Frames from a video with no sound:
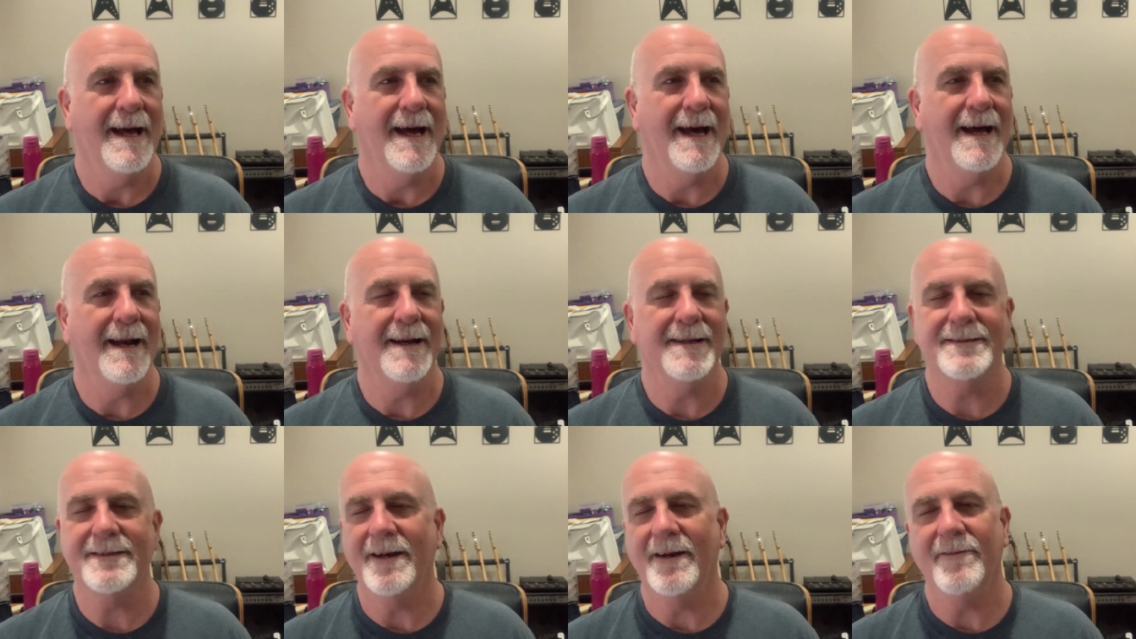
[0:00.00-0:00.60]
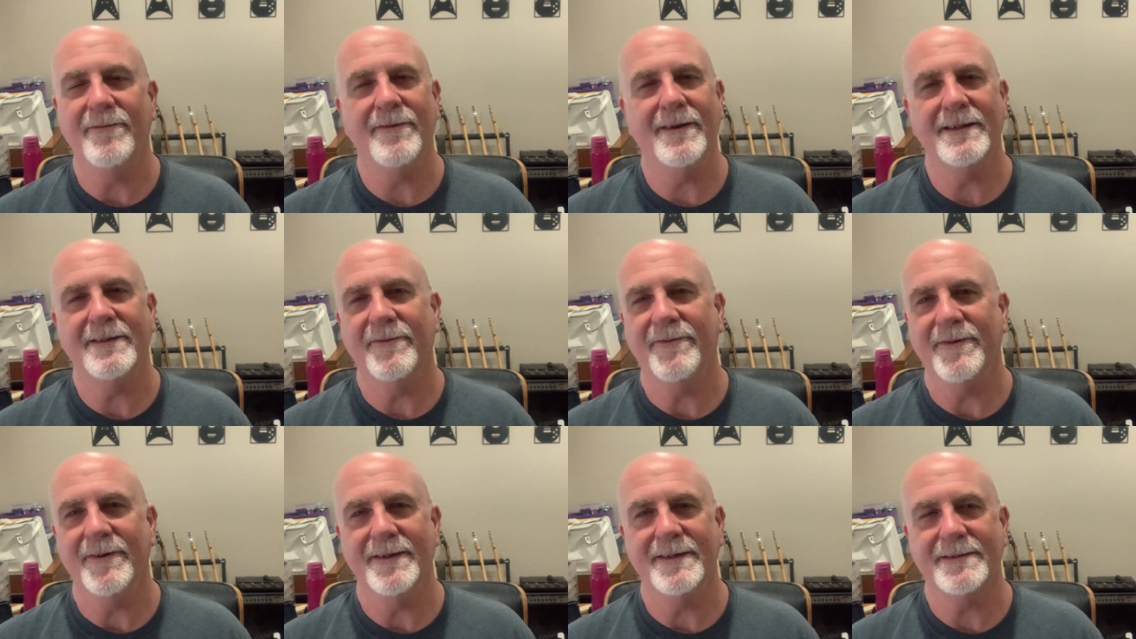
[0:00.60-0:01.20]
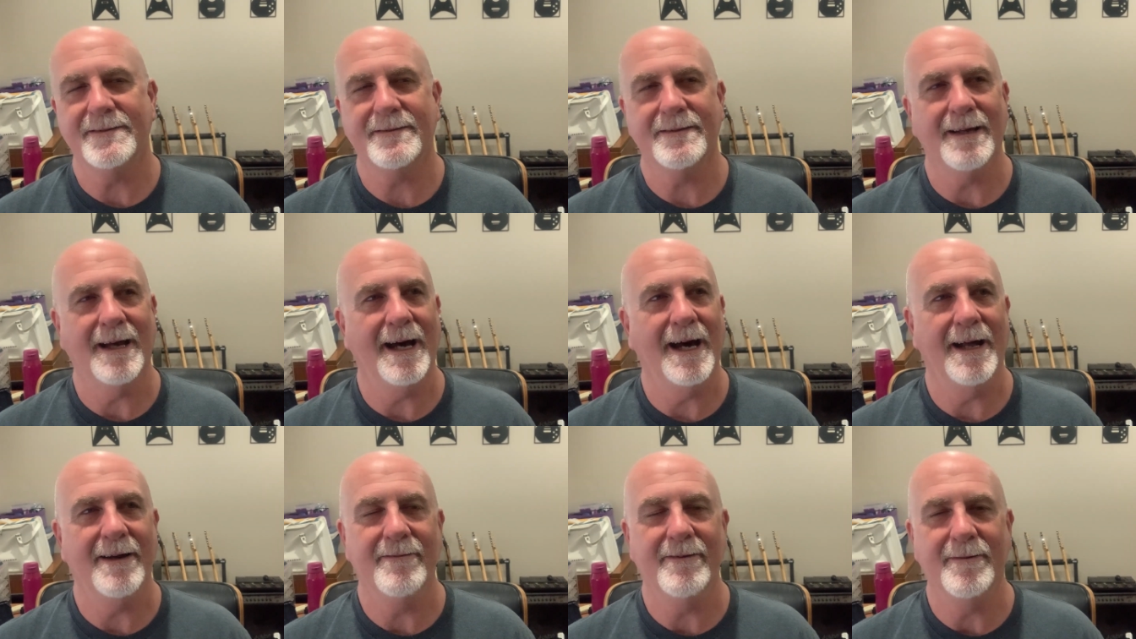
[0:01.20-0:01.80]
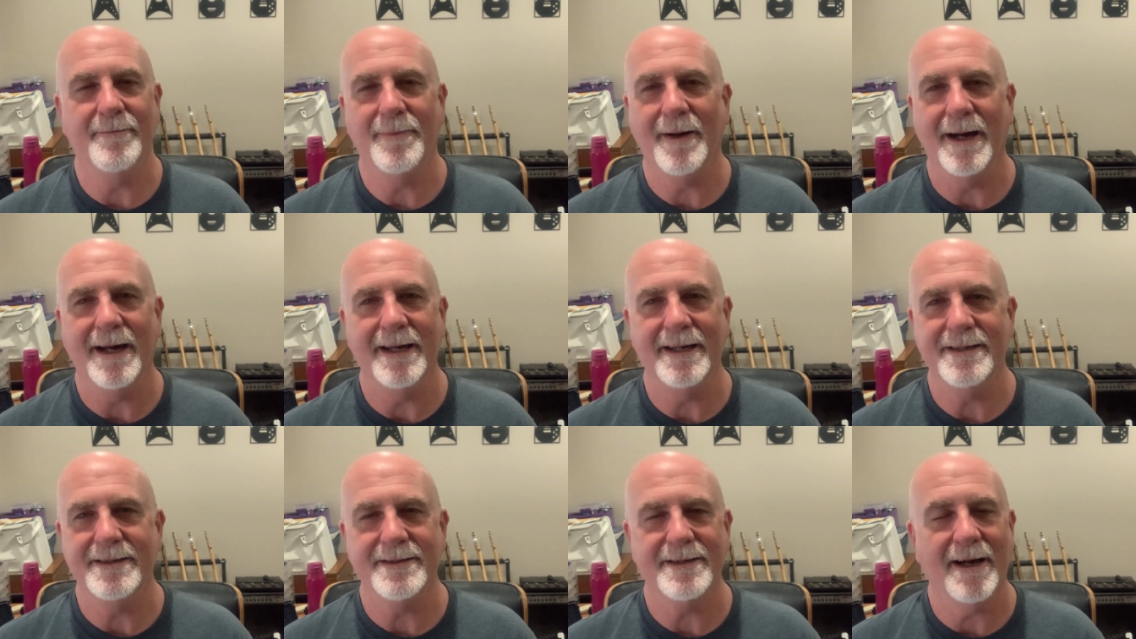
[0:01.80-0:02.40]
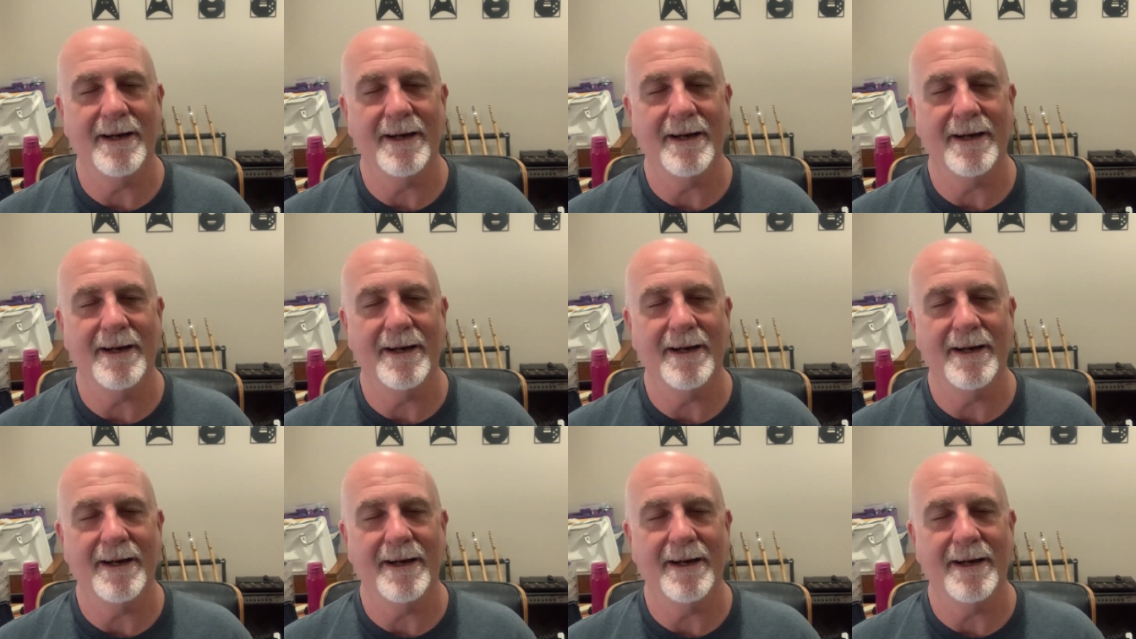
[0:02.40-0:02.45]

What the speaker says: And I said, I've read the first 100 pages.